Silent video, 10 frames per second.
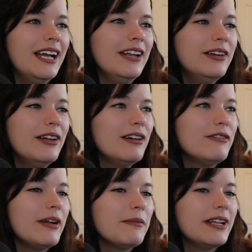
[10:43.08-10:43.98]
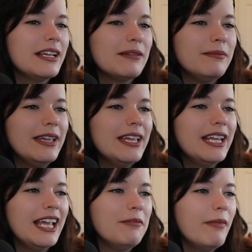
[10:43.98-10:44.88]
I don't know if I'm gonna
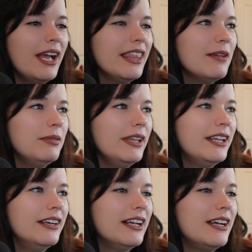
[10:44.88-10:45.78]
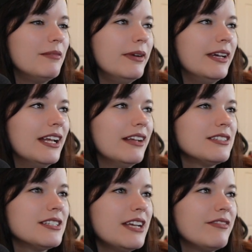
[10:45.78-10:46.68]
commit and buy that plant or not, but I'll
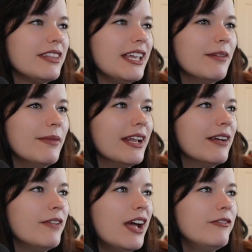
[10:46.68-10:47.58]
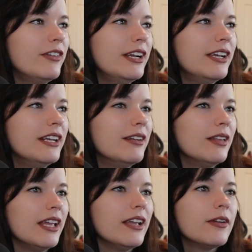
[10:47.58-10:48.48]
just have to think about it. I'm not very good
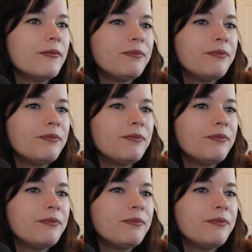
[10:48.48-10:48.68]
at like,